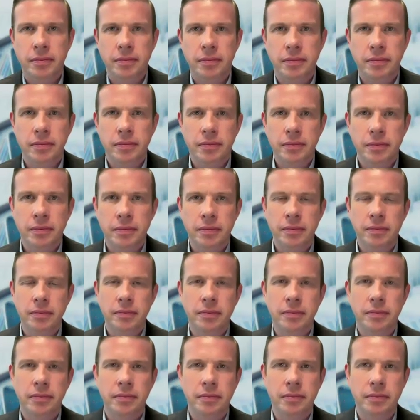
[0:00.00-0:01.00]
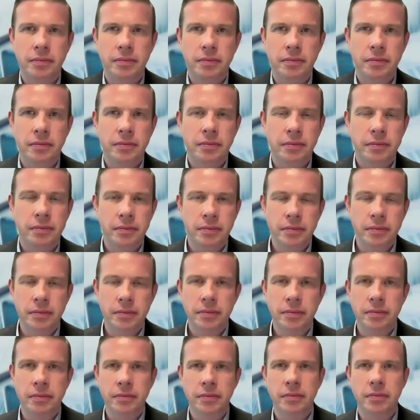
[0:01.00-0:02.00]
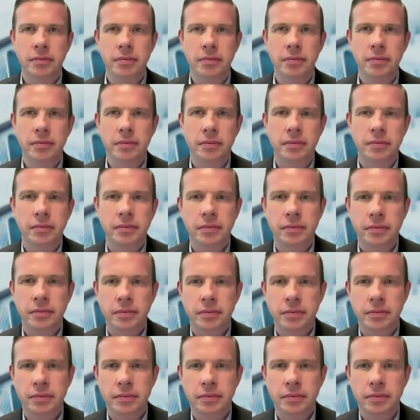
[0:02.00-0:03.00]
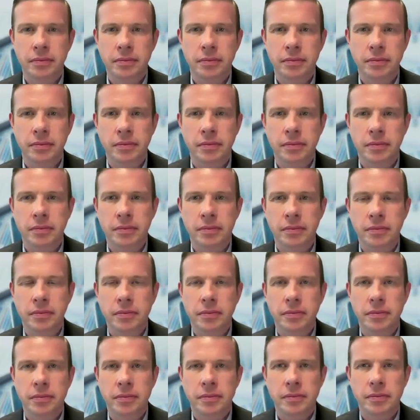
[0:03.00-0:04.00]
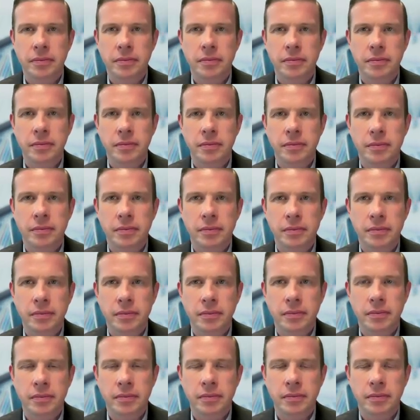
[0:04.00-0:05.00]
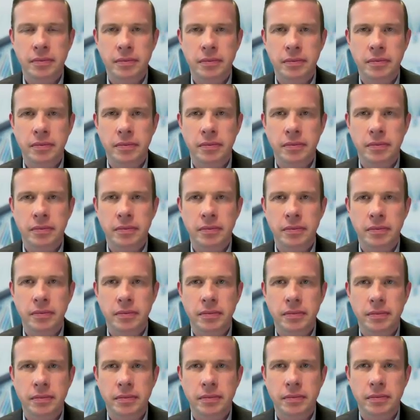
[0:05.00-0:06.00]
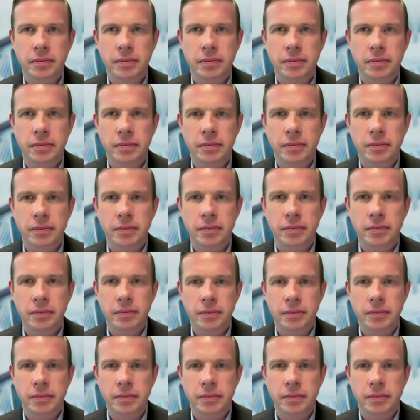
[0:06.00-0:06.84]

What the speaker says: (silent)